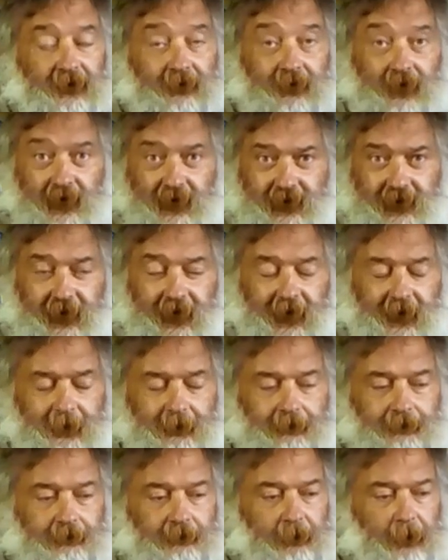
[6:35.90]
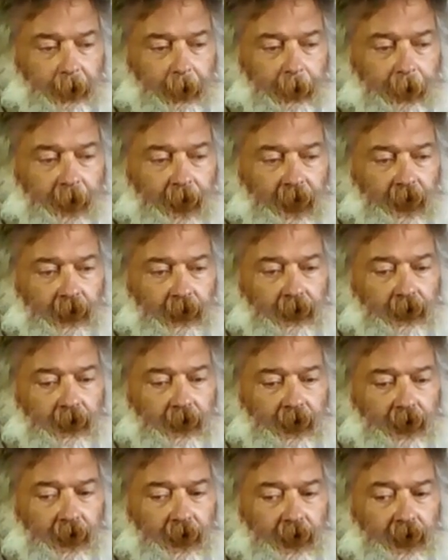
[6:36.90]
Firstly,
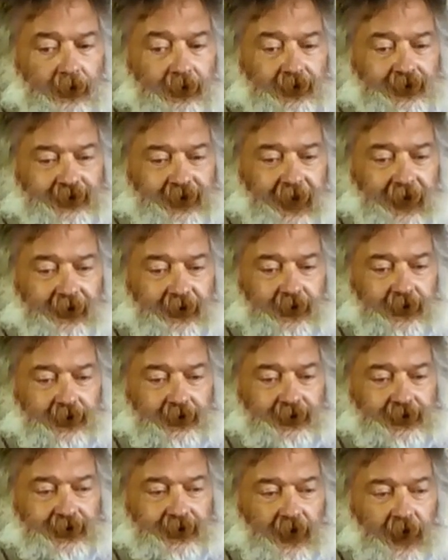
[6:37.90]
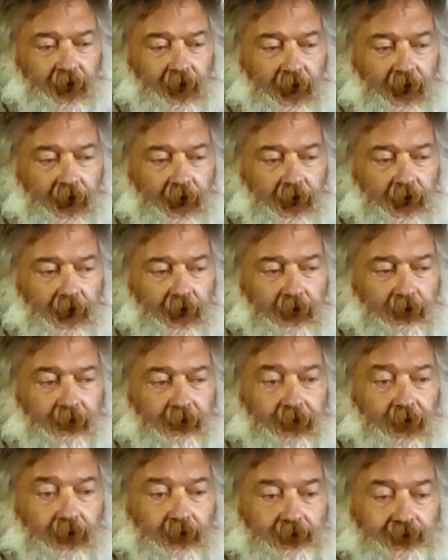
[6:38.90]
the standards are
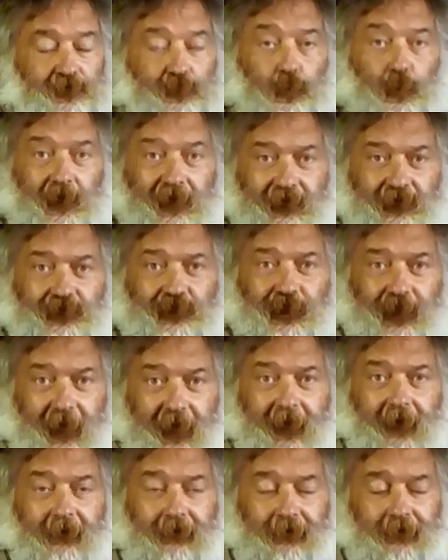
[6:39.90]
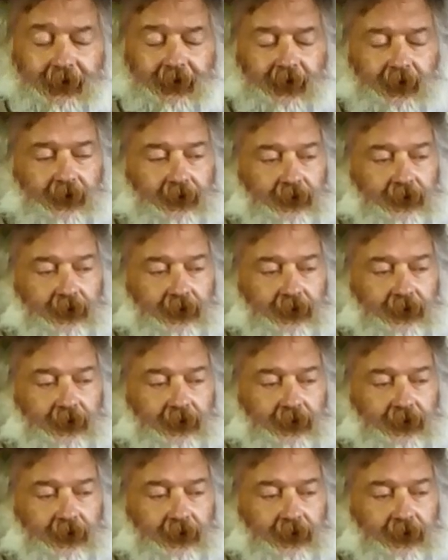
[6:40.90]
those which, if